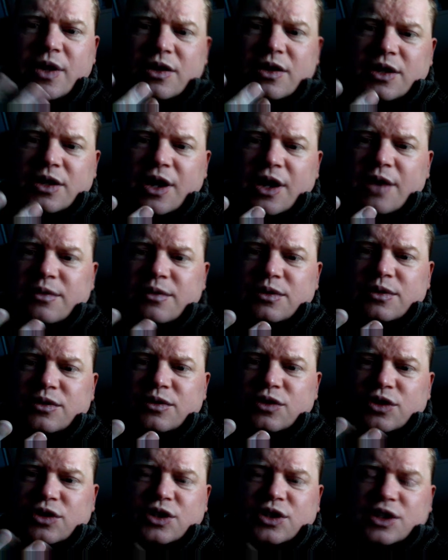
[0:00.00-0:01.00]
you know
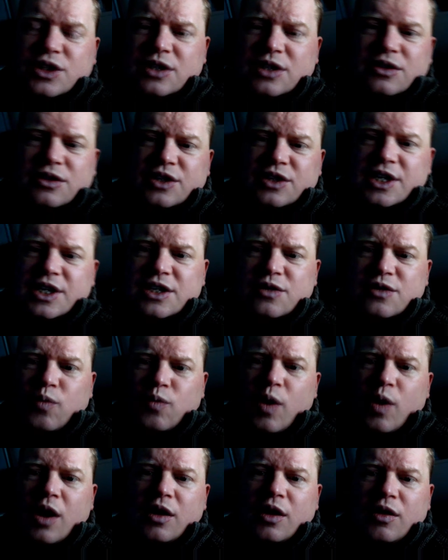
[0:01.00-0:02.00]
just stick to
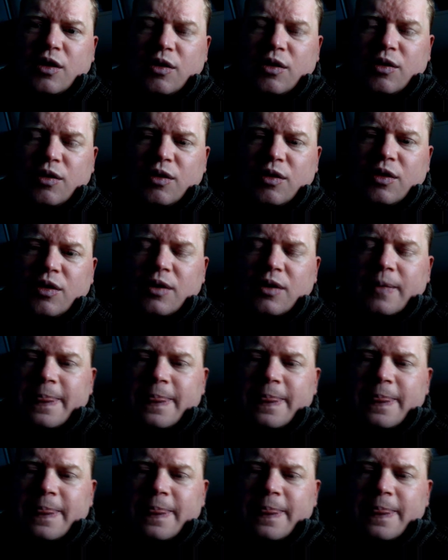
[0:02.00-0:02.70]
one core